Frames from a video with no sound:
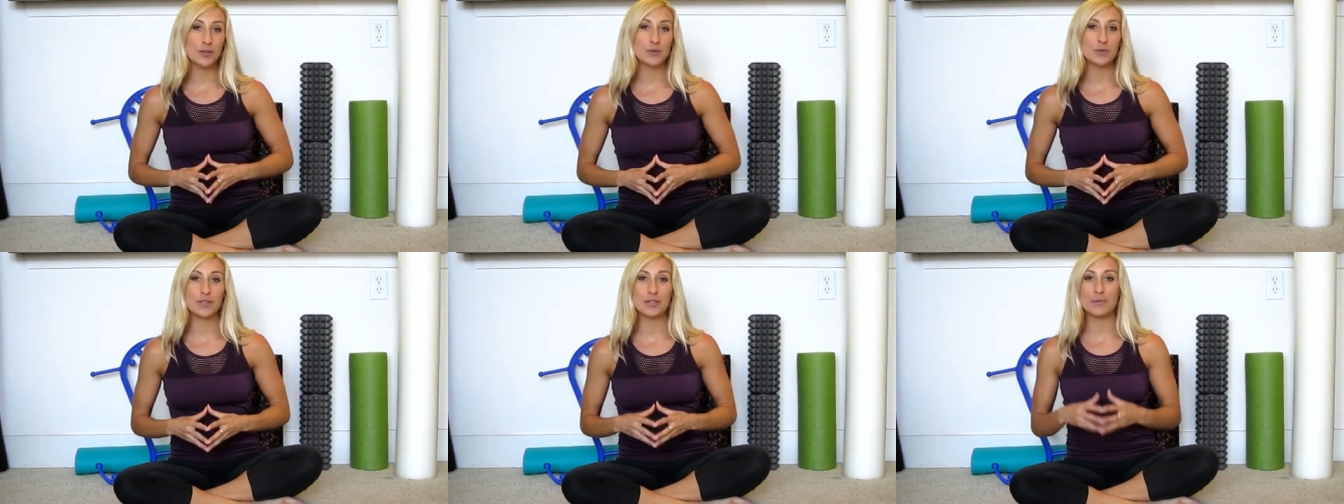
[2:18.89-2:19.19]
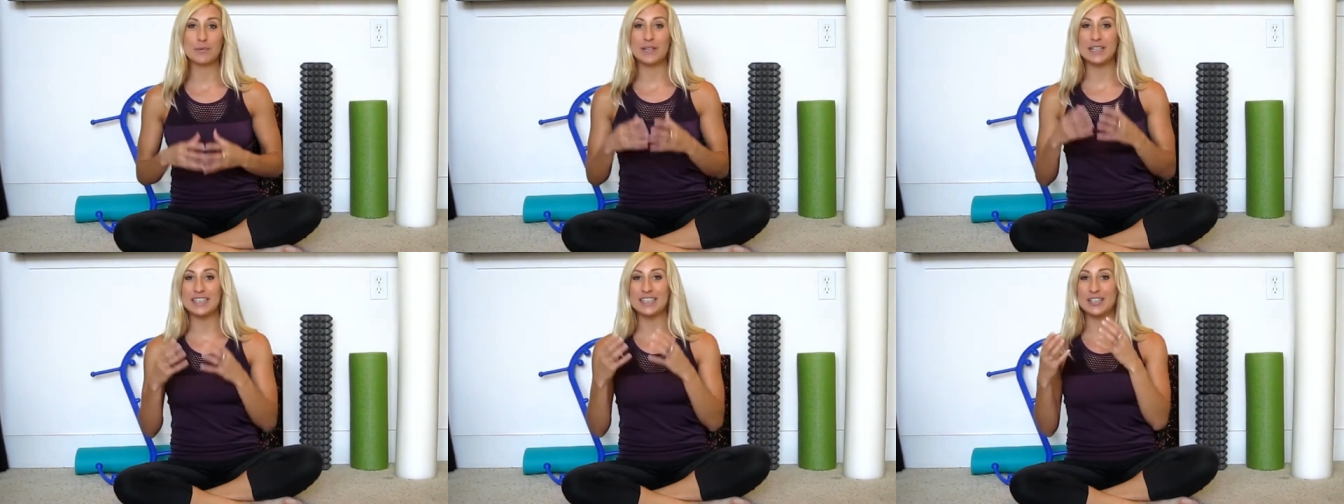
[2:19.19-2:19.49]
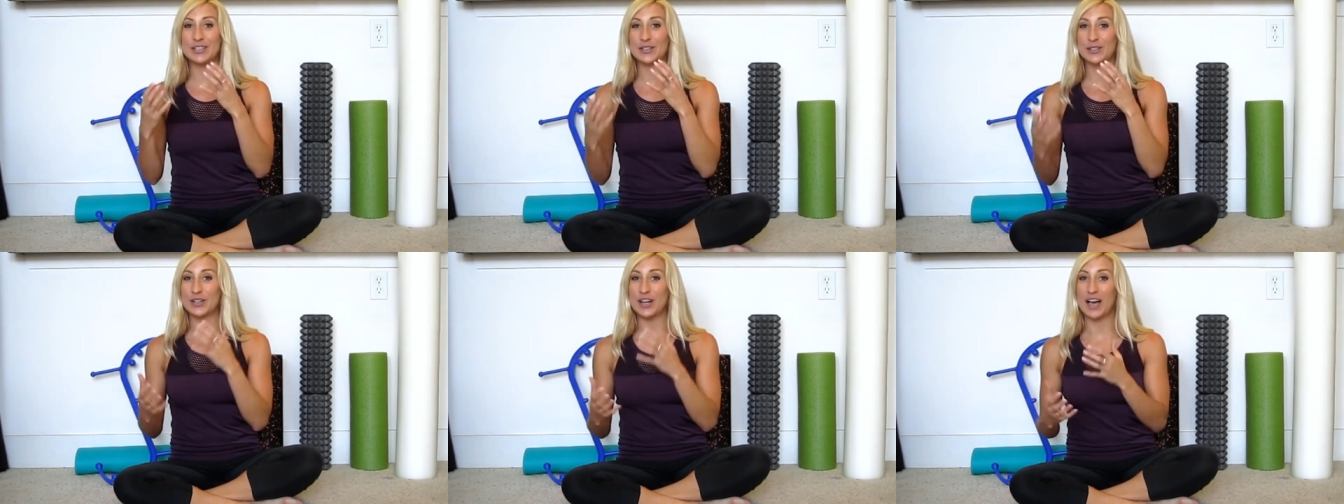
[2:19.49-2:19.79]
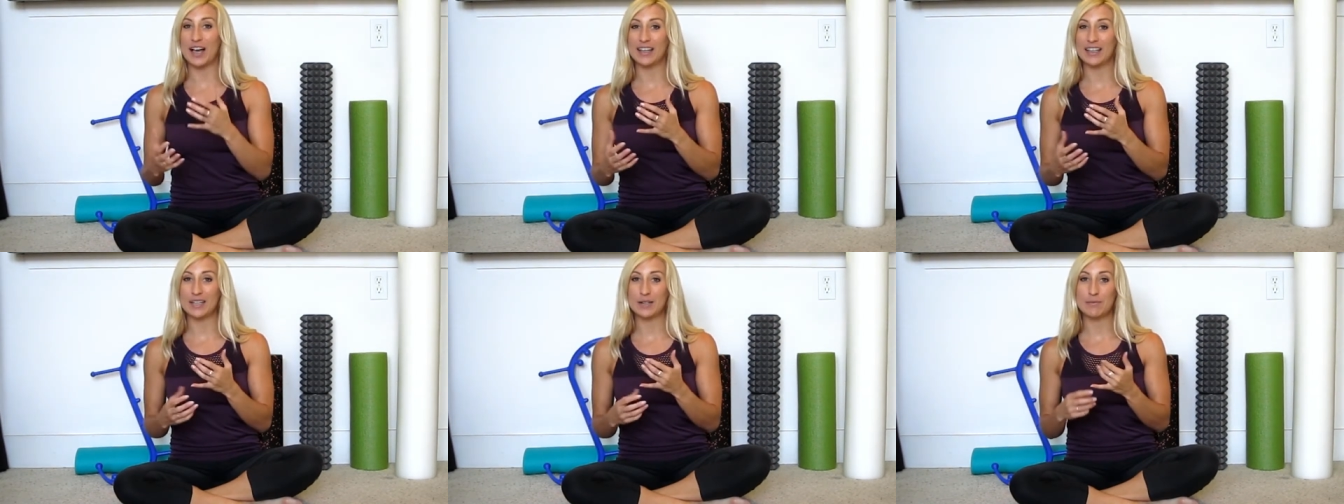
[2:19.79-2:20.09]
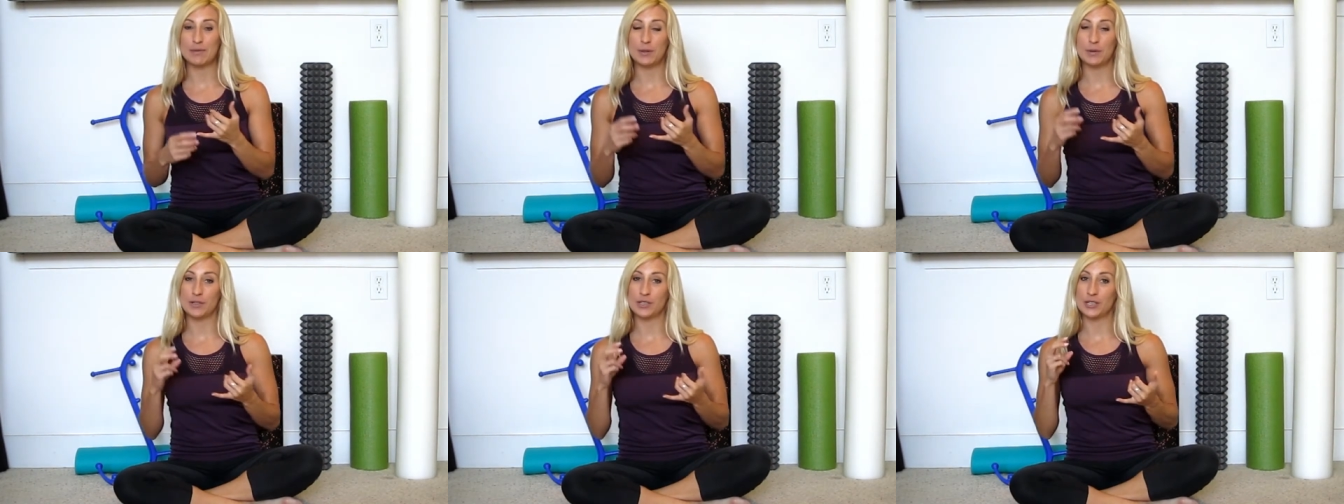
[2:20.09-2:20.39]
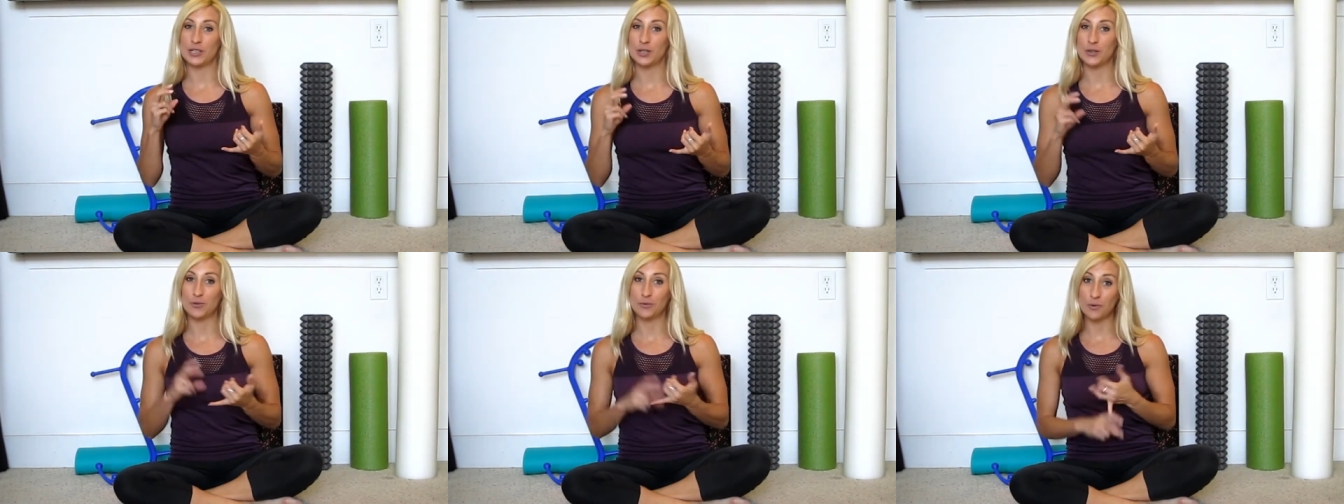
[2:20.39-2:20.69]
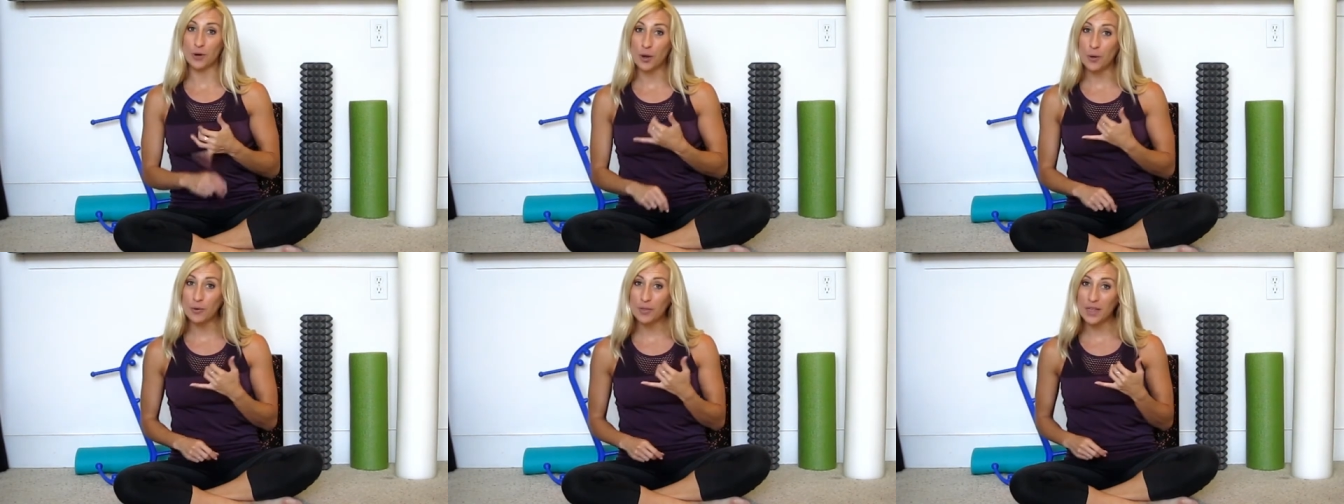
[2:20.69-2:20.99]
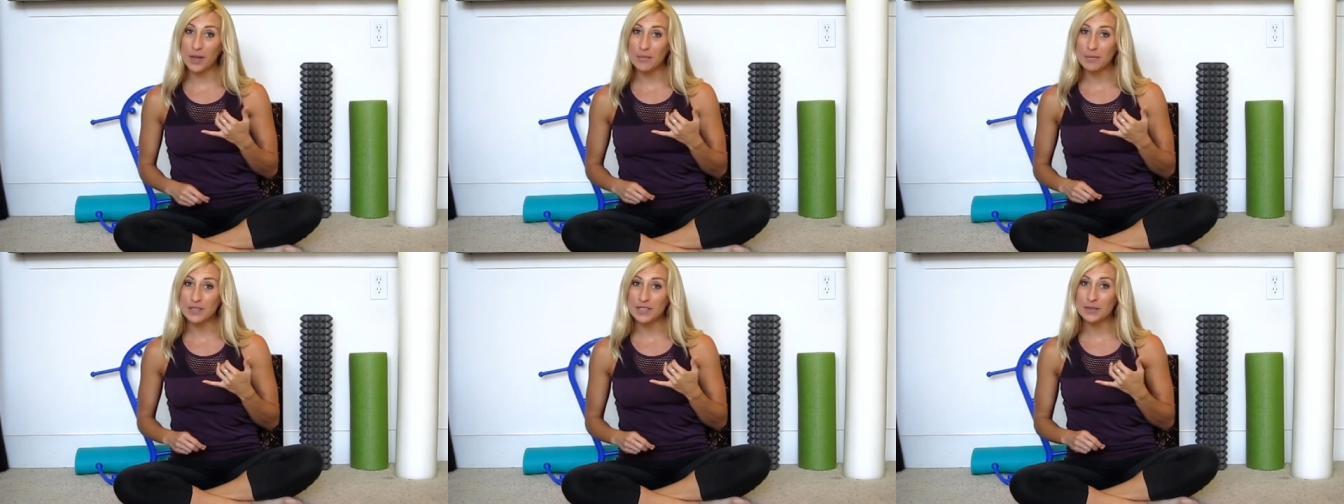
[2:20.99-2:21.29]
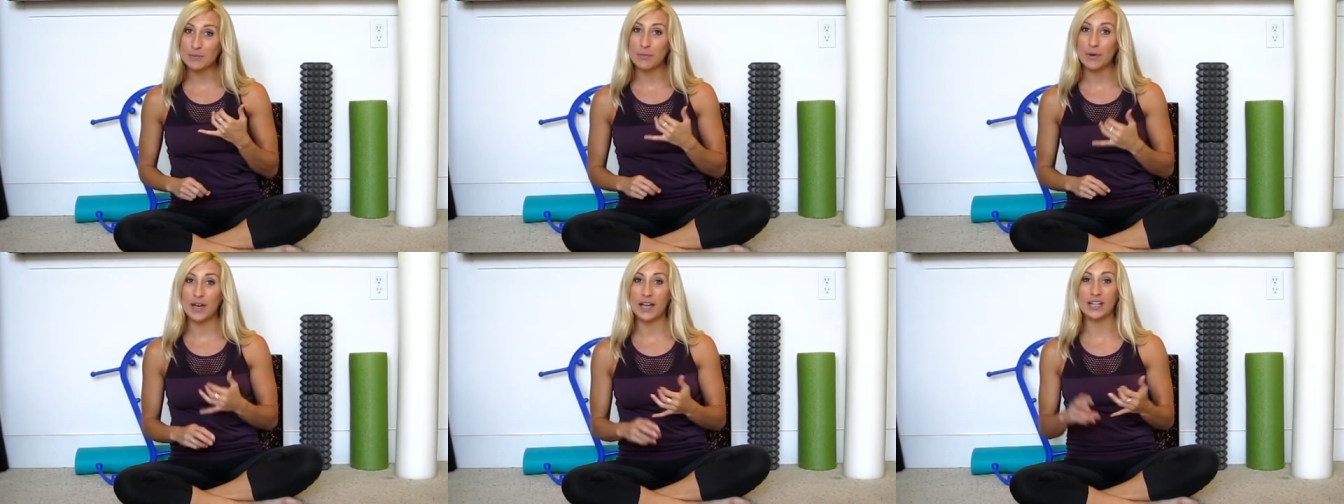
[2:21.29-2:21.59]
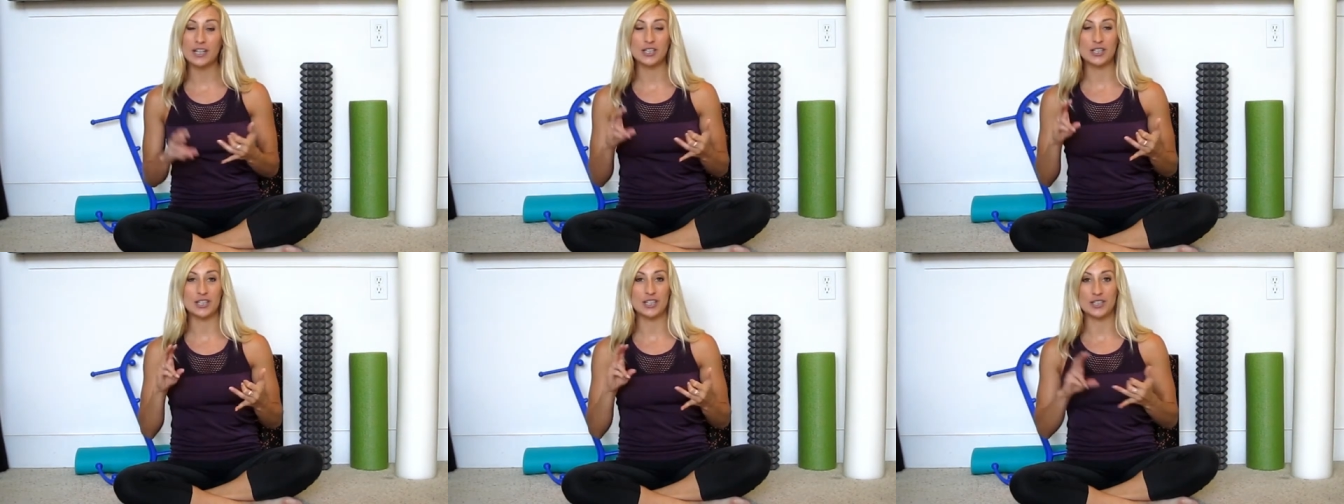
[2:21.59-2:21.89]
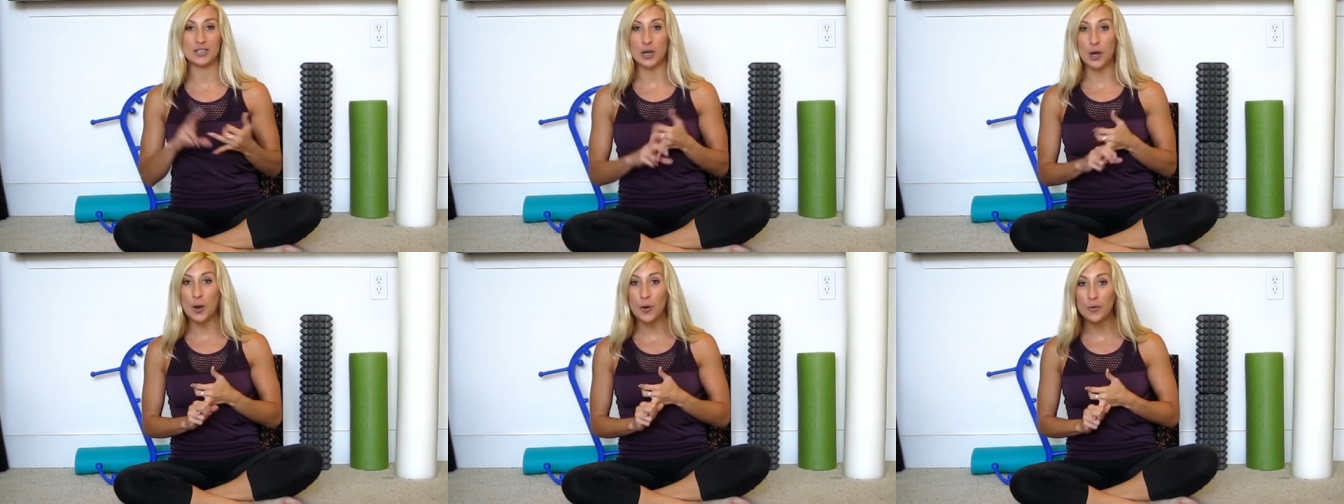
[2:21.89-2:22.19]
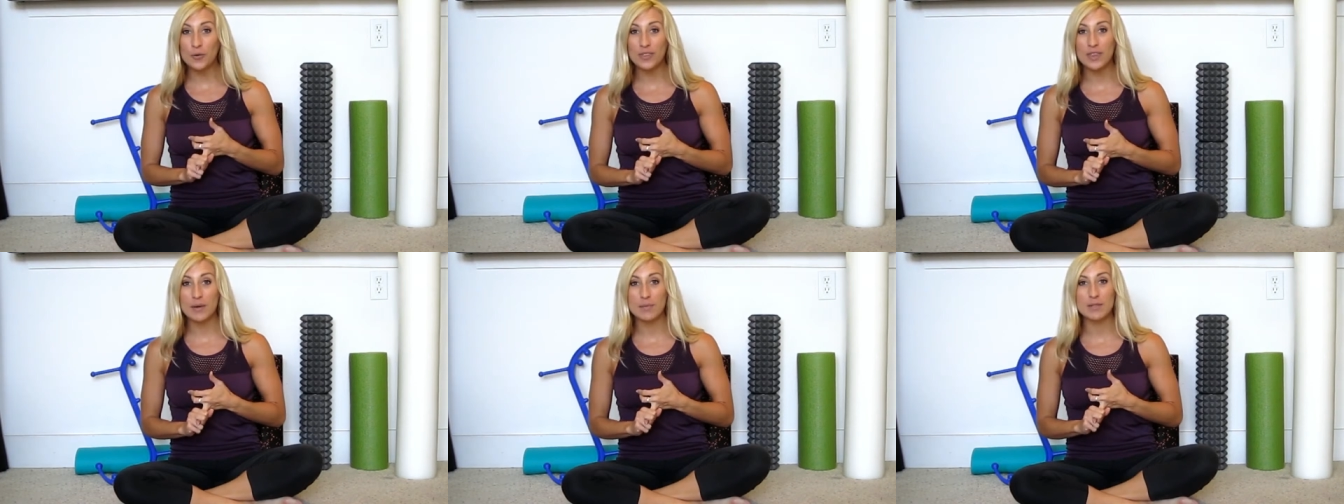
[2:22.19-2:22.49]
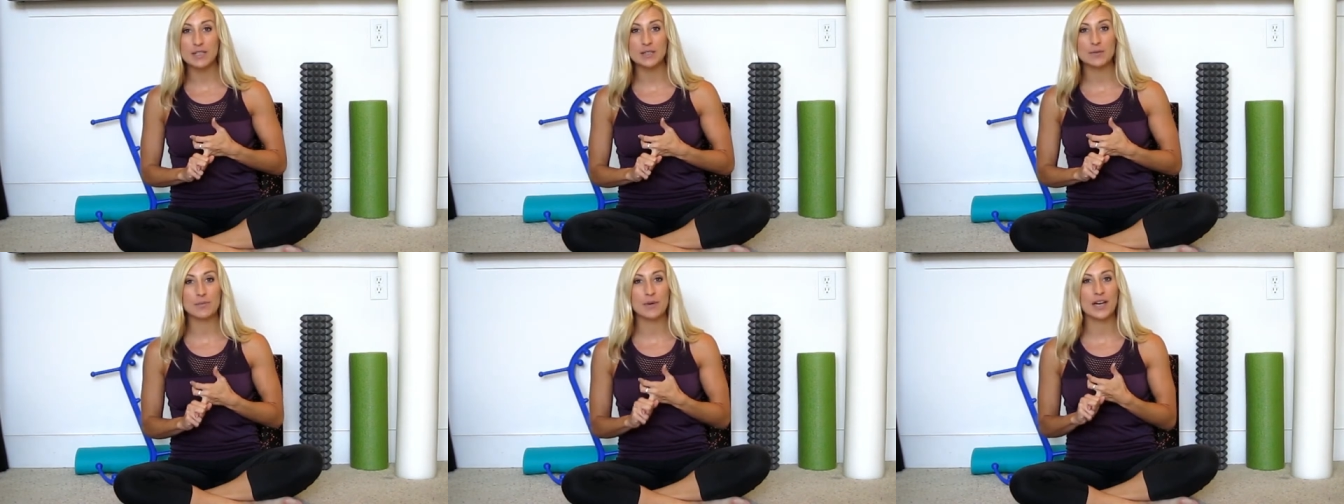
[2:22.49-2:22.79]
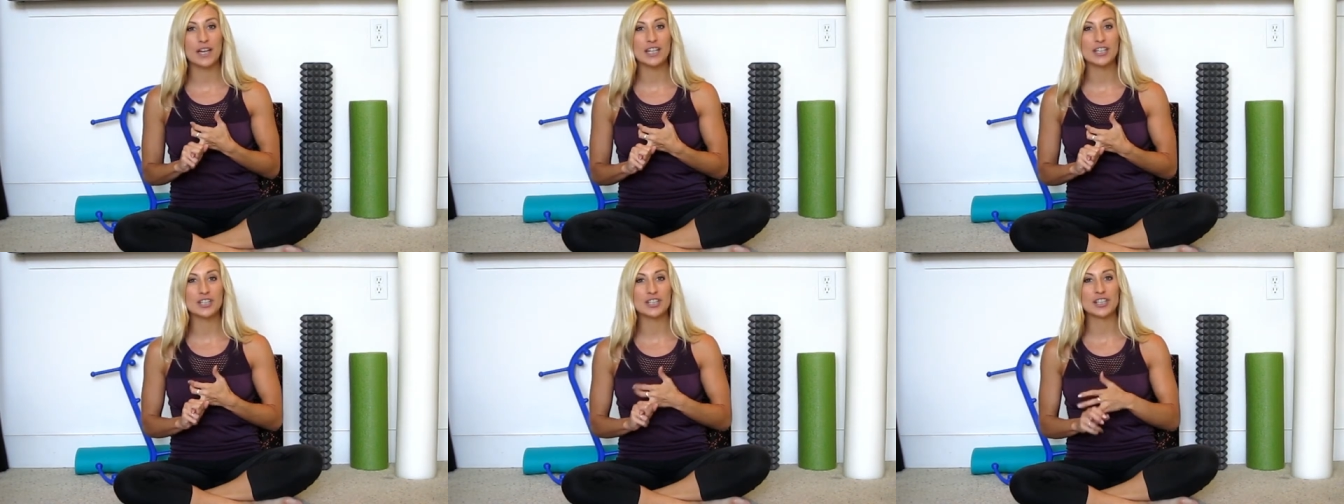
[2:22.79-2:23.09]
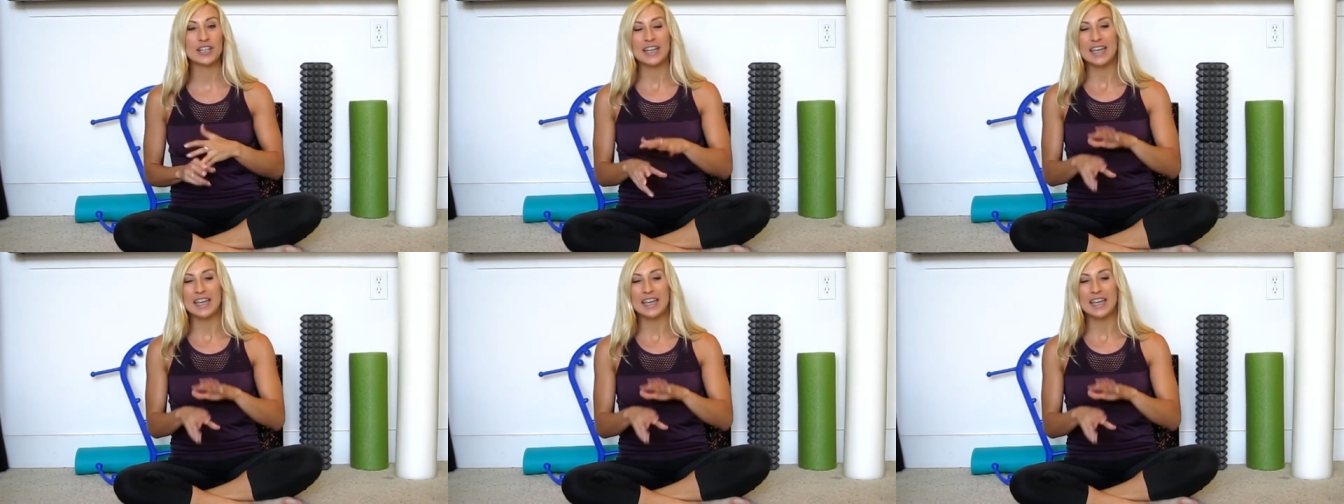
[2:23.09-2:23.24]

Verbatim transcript: which means you're not going to be able to grow them as much, to tone them as much,